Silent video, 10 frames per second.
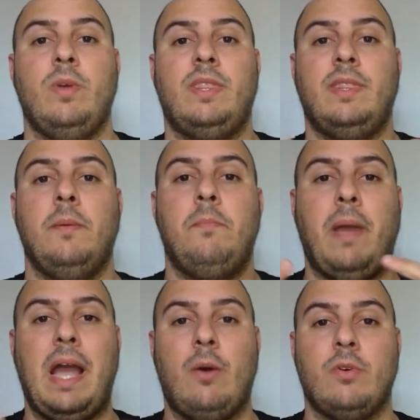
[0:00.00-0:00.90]
with the
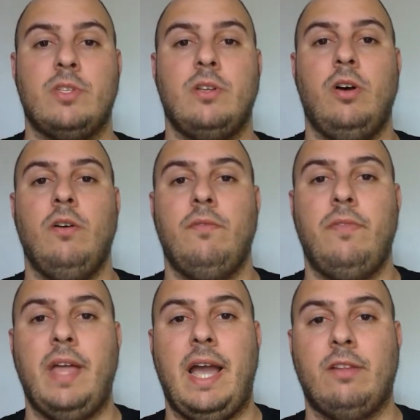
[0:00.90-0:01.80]
powers
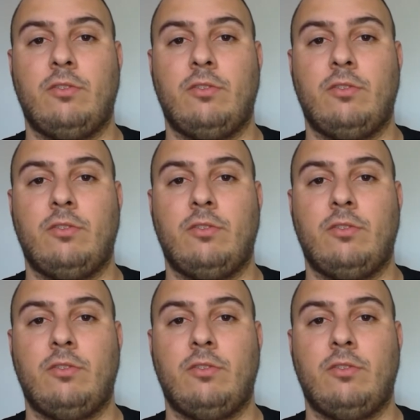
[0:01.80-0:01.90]
of that.